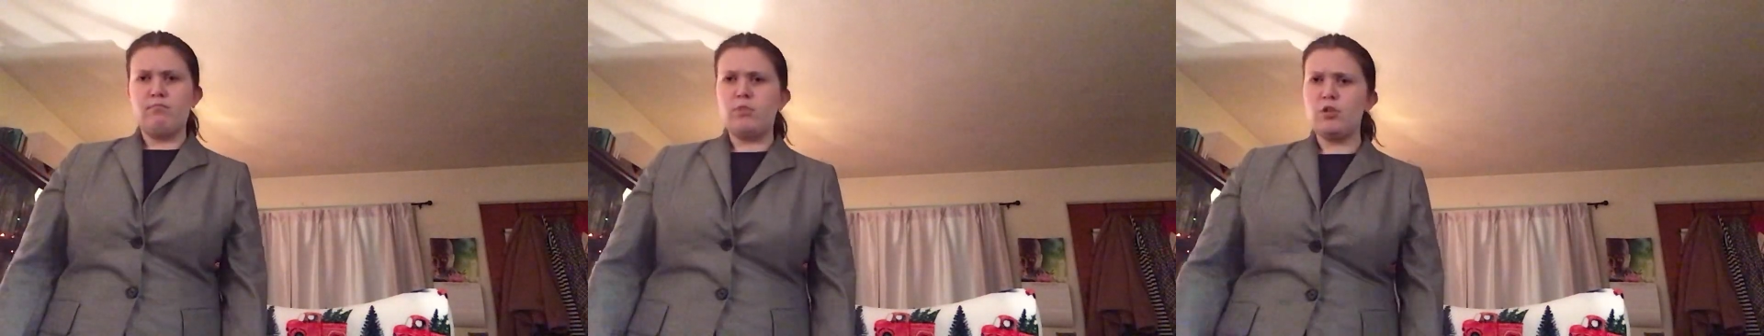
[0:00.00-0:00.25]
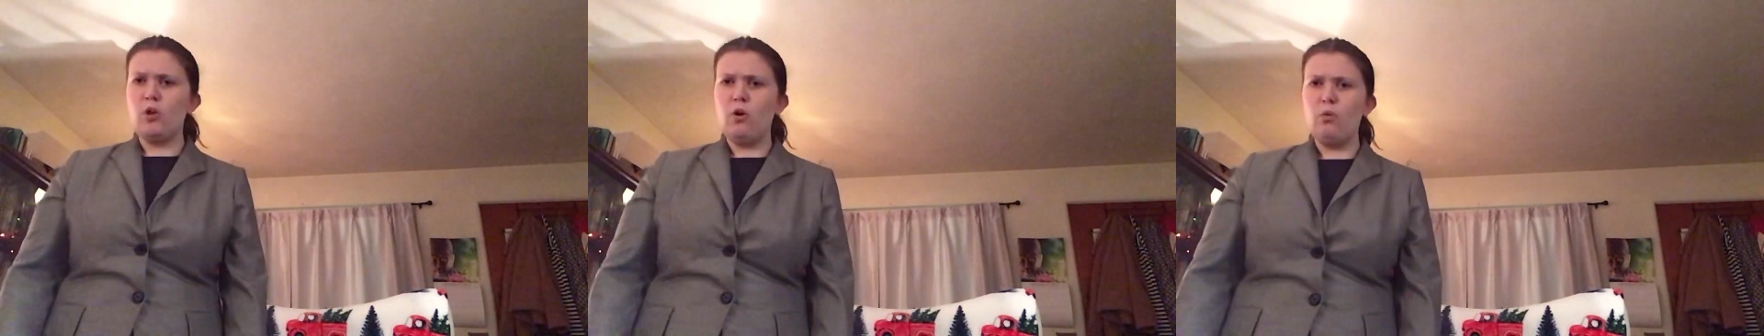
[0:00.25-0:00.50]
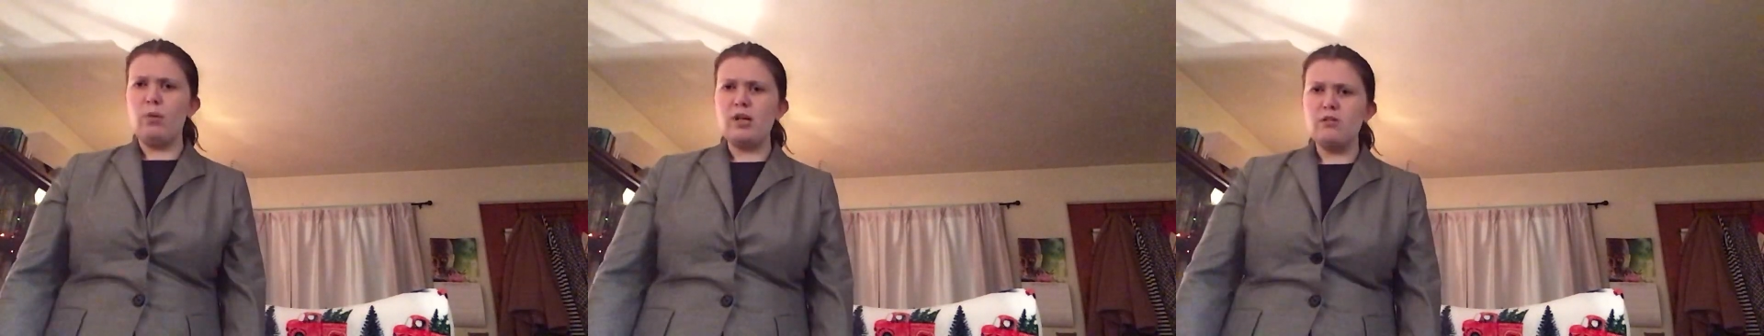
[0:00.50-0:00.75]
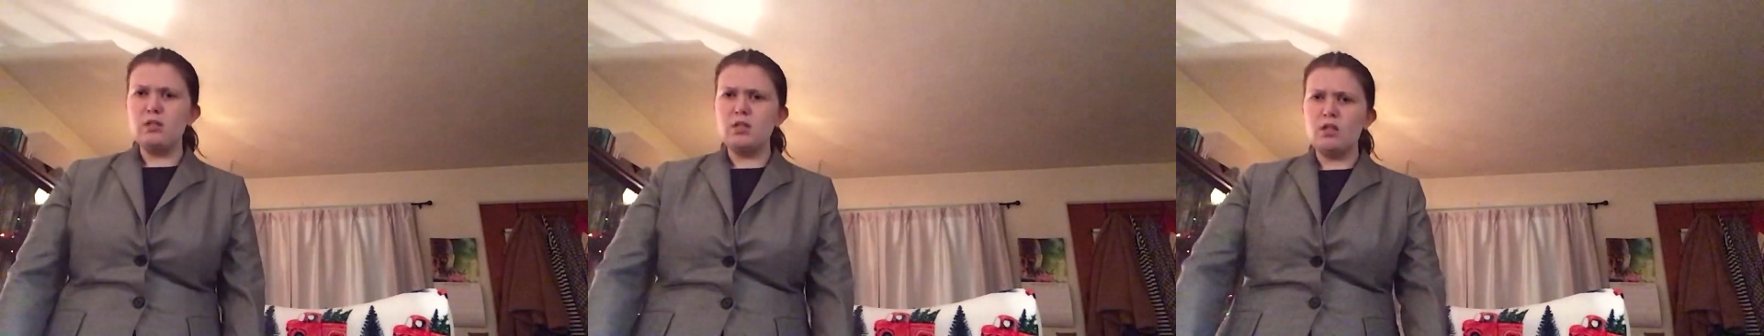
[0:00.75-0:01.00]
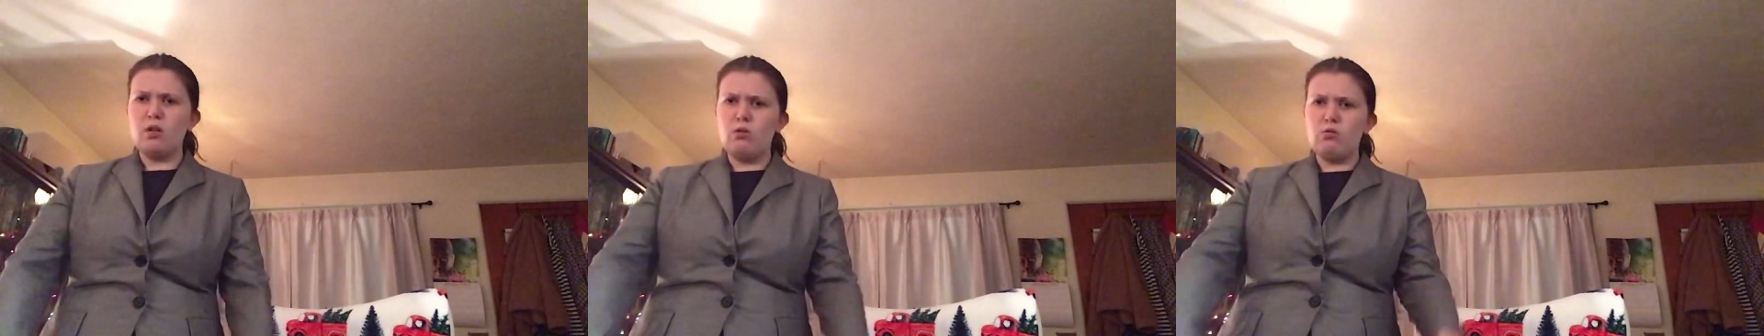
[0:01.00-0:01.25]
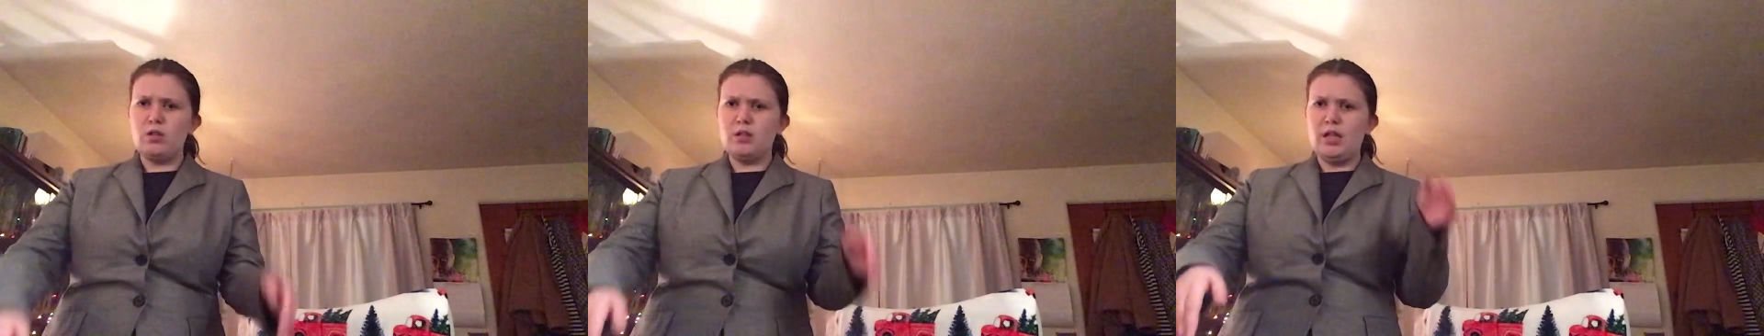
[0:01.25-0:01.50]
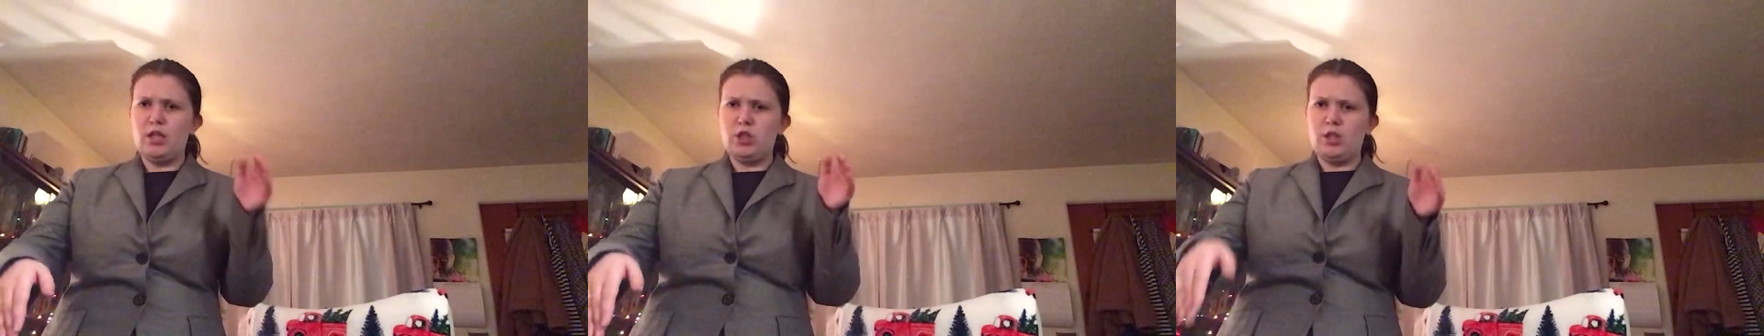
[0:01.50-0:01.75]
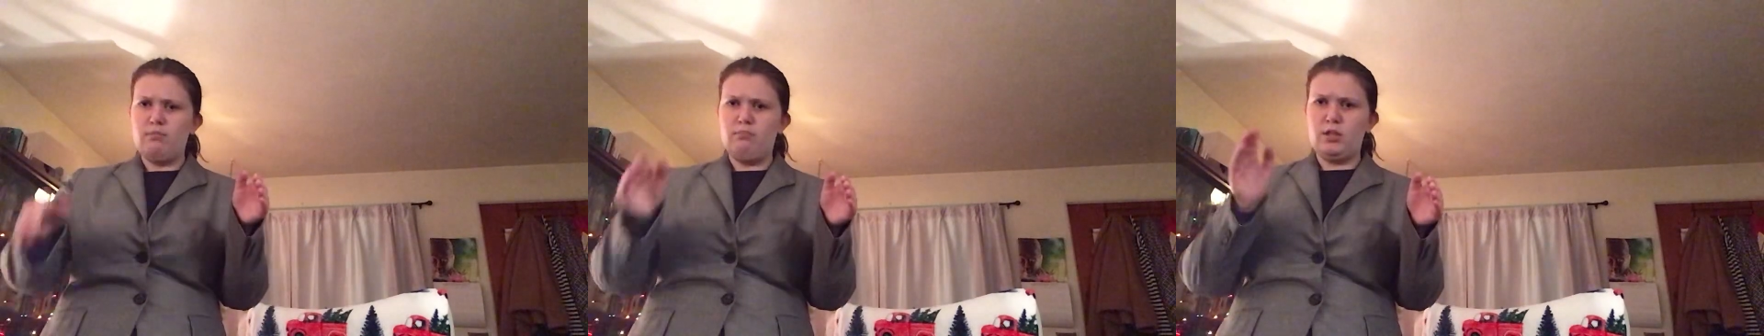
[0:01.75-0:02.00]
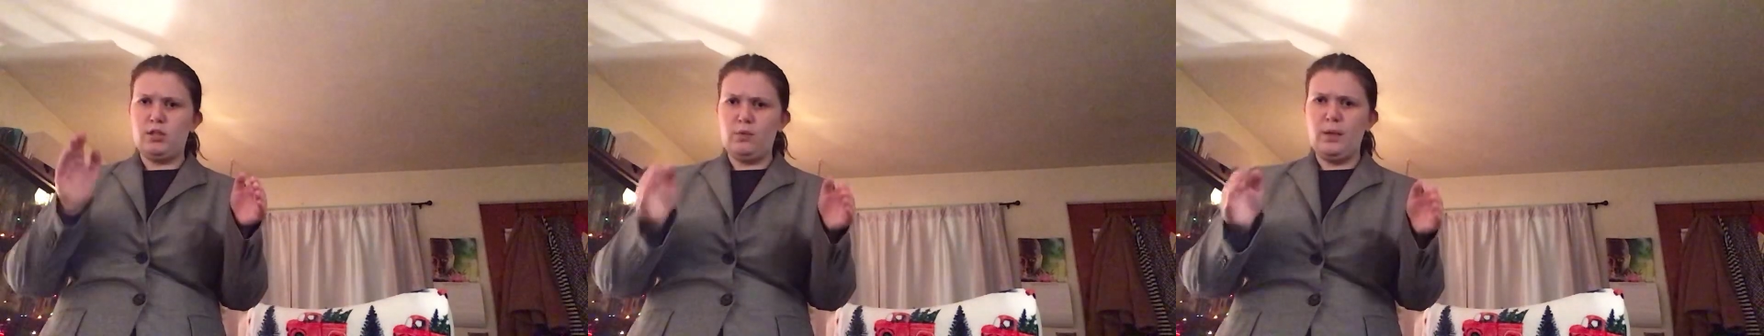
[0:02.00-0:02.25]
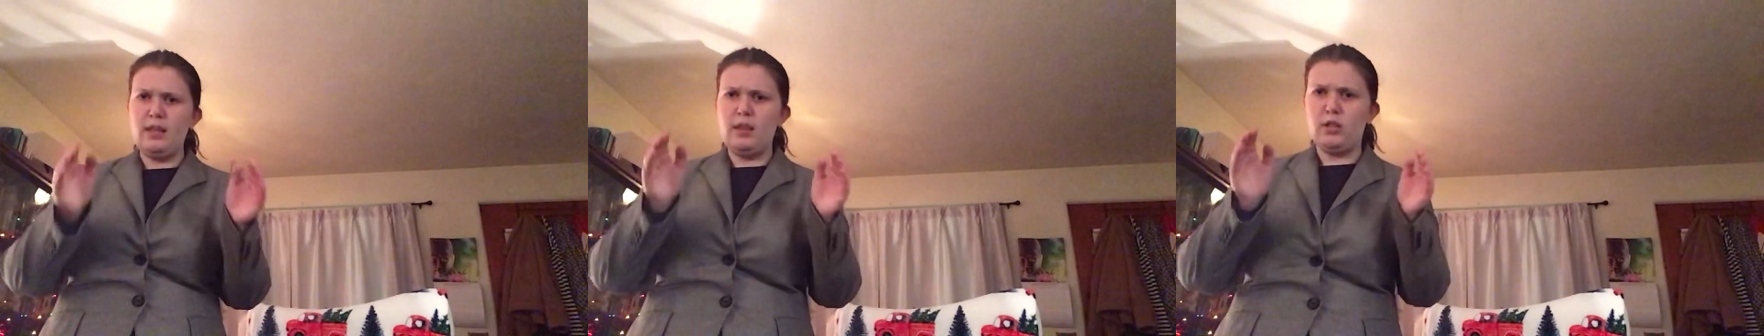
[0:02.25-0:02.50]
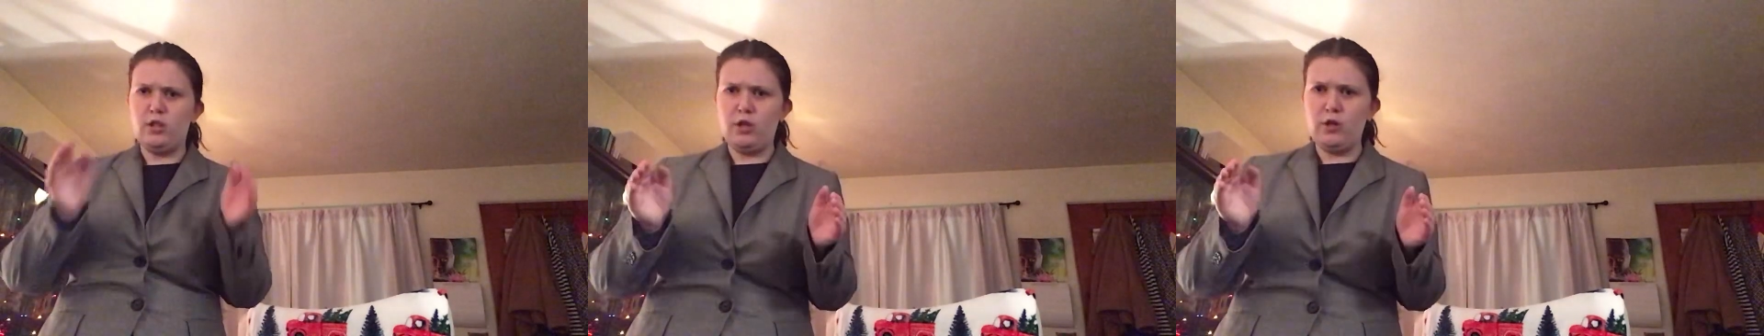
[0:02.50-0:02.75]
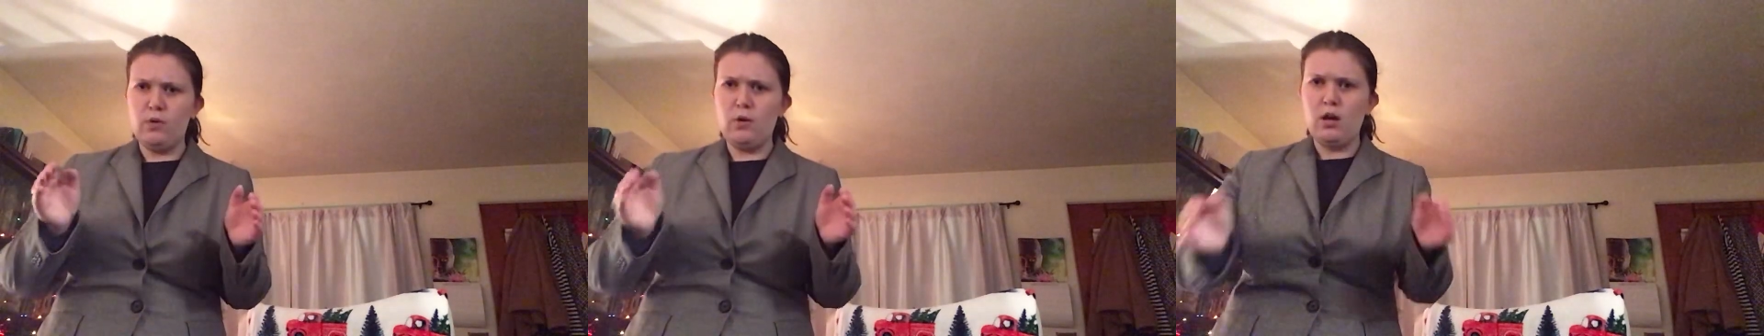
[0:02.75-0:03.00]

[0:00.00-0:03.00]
So where is the correlation between the two?